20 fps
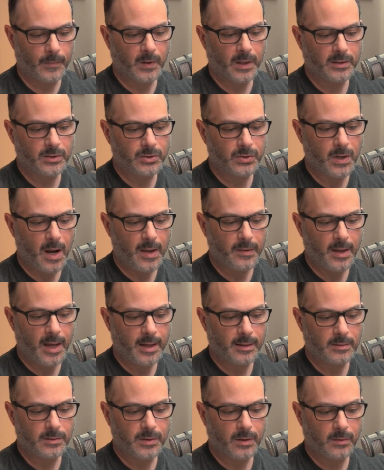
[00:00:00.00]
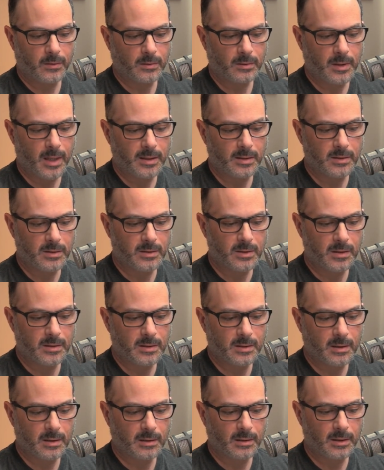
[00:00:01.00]
let's try that. So let's
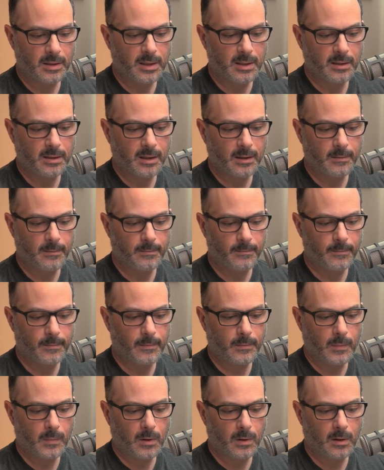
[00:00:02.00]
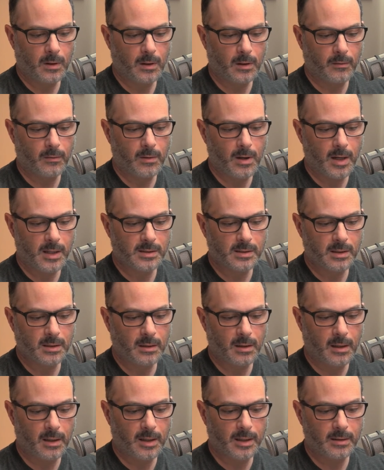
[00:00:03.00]
just clean up our
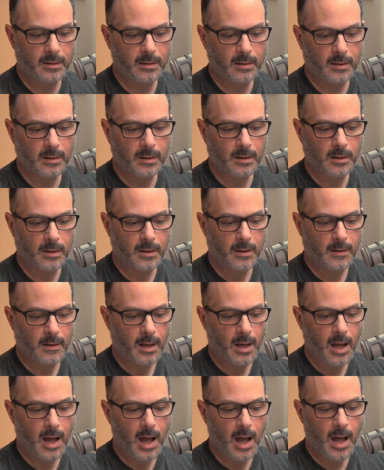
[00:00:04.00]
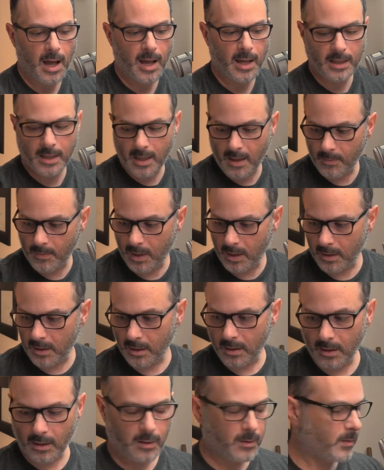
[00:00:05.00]
horizon line. I am going
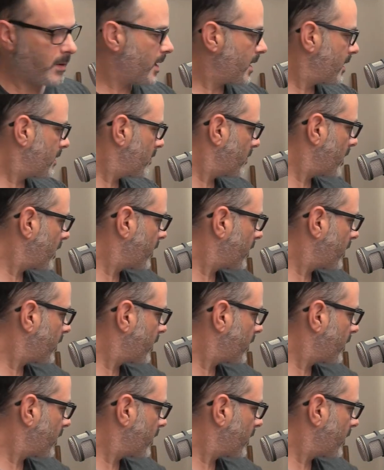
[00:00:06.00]
to go in